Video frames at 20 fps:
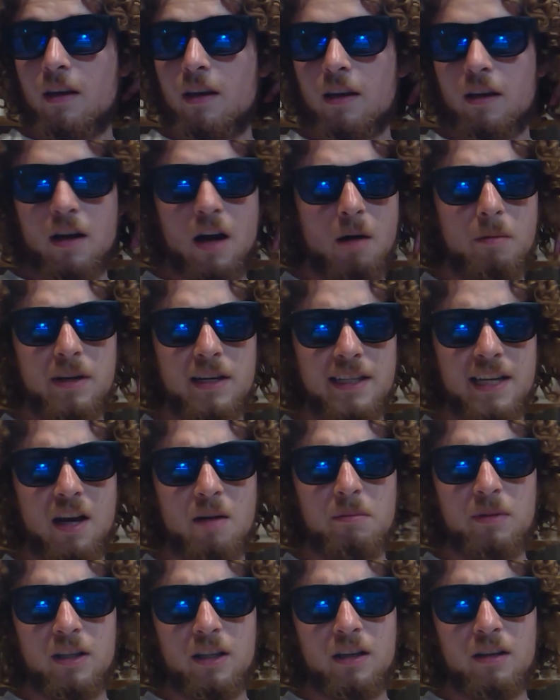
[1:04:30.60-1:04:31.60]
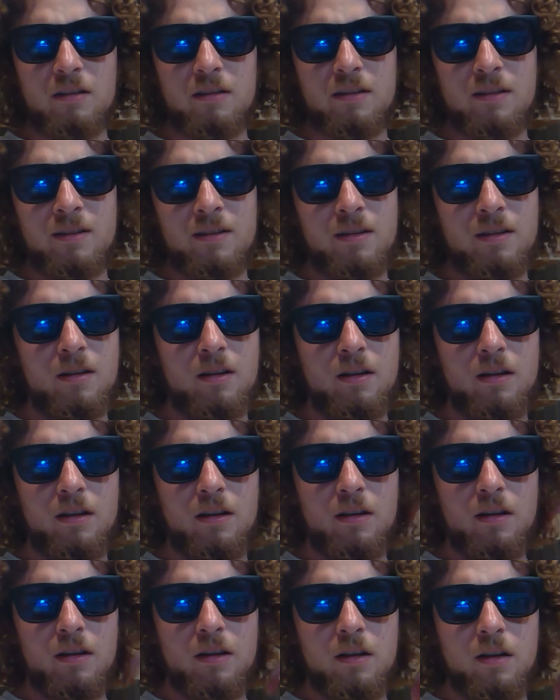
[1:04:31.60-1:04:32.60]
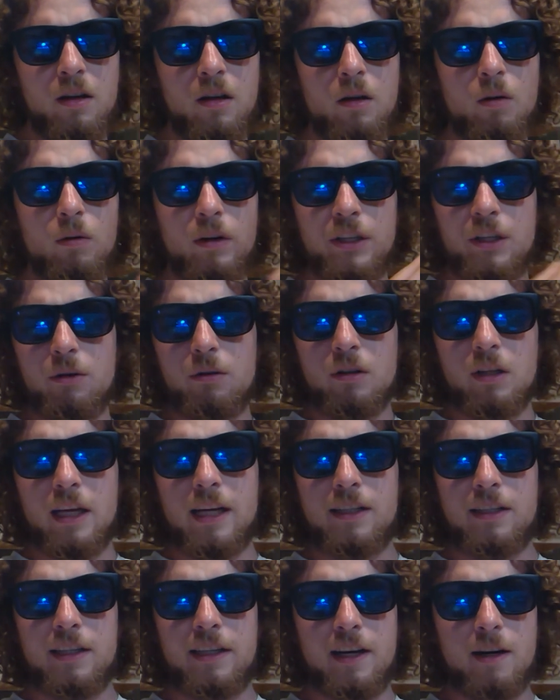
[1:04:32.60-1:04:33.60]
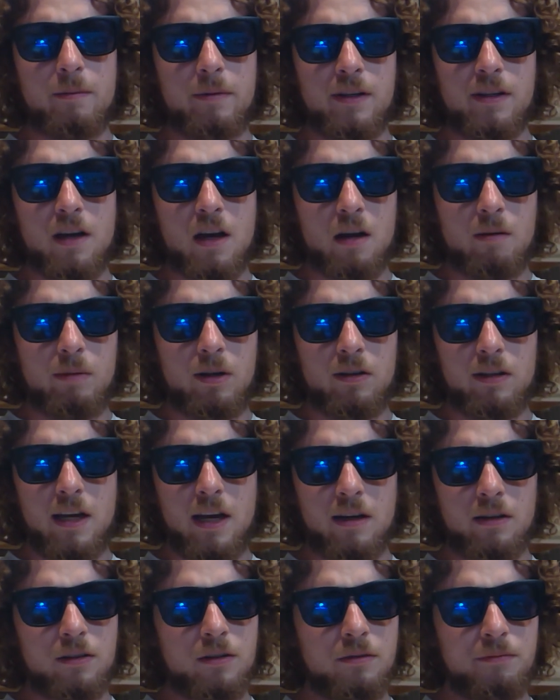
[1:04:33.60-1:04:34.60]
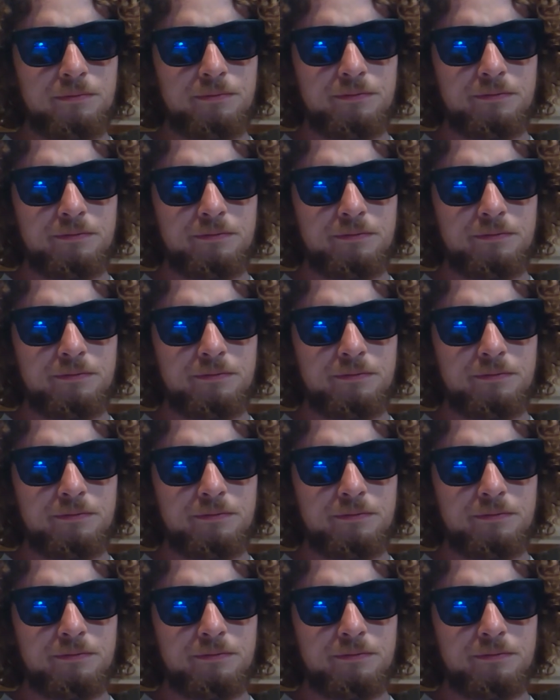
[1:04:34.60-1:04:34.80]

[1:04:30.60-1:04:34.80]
Comment down below what you would like to hear me talk about next.